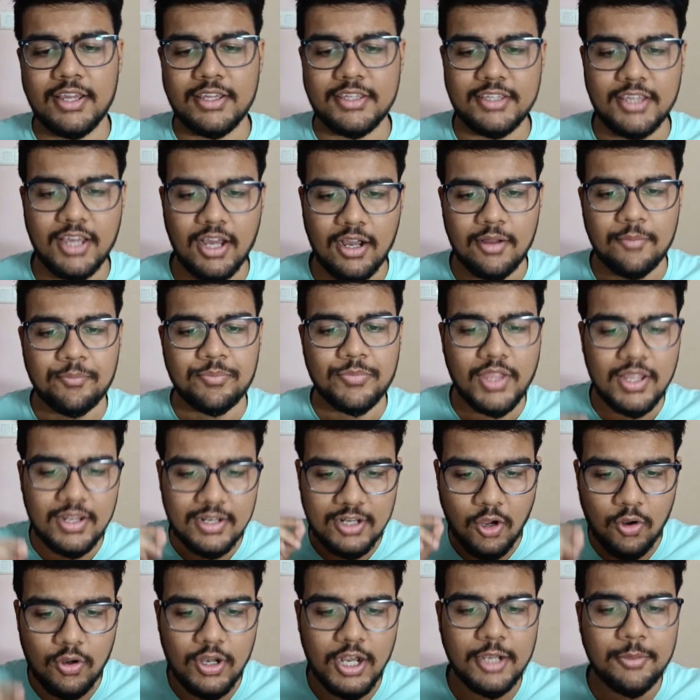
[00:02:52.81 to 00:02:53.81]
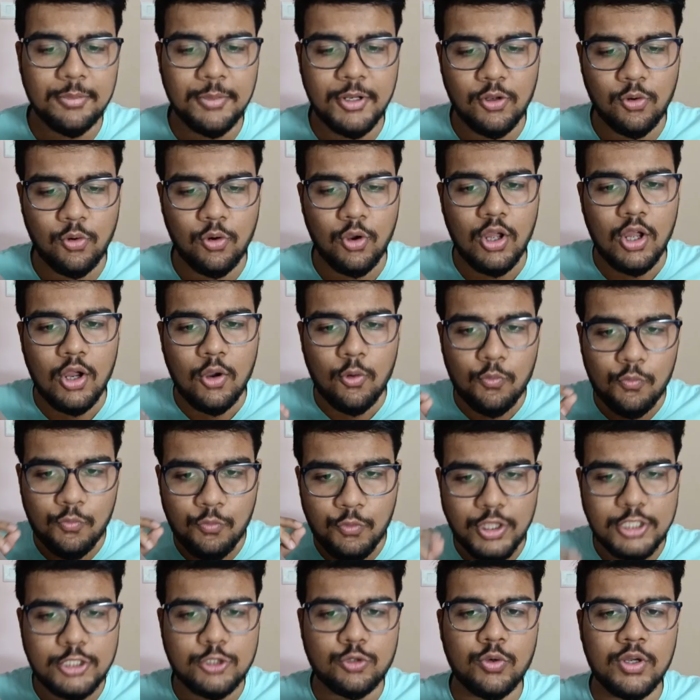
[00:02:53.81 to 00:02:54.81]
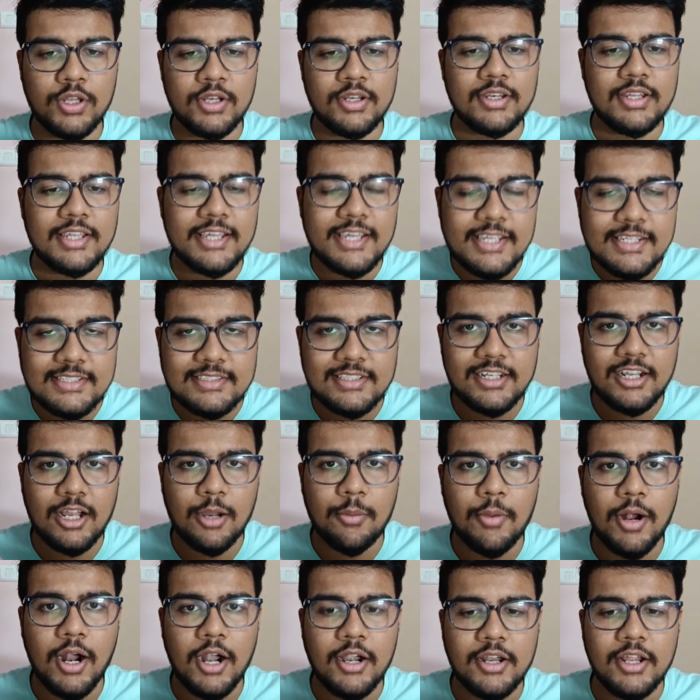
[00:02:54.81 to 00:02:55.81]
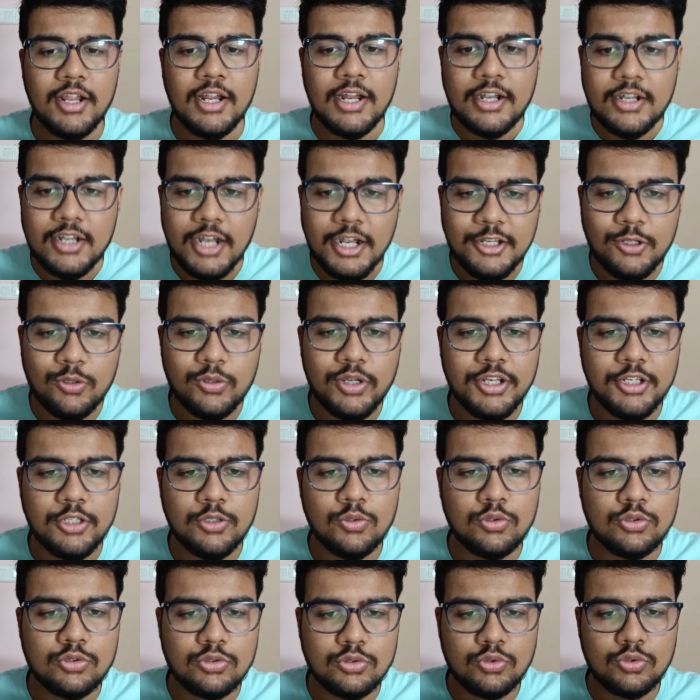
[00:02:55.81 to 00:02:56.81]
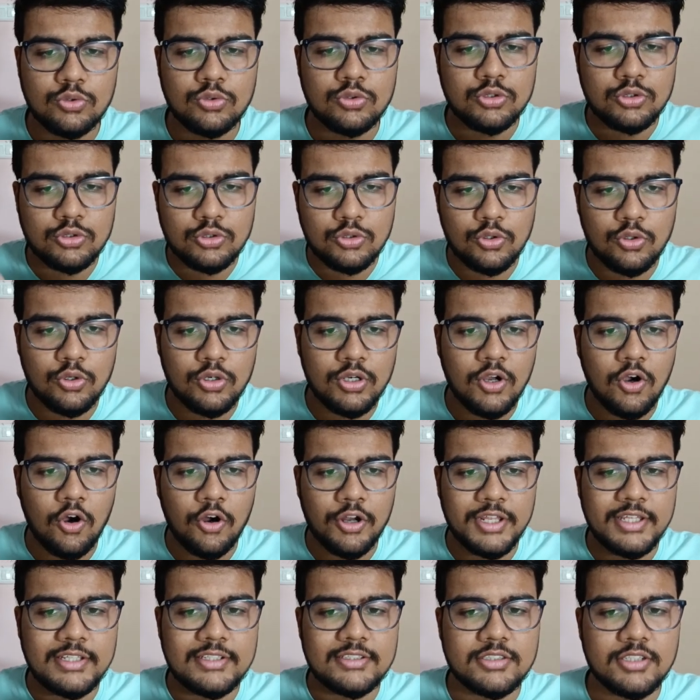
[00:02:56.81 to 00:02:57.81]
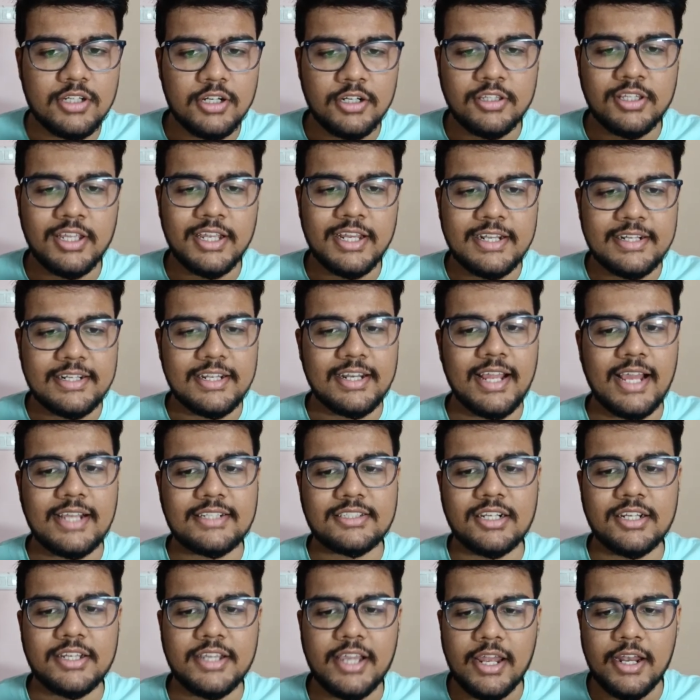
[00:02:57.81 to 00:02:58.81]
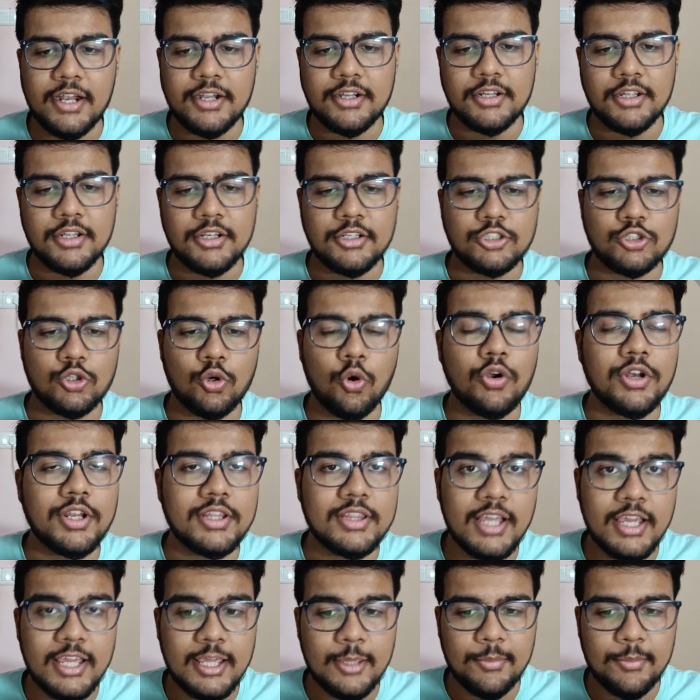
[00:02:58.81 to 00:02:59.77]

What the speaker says: Yeah, now let me know which one is the command that you can use to store or insert the international character shown in the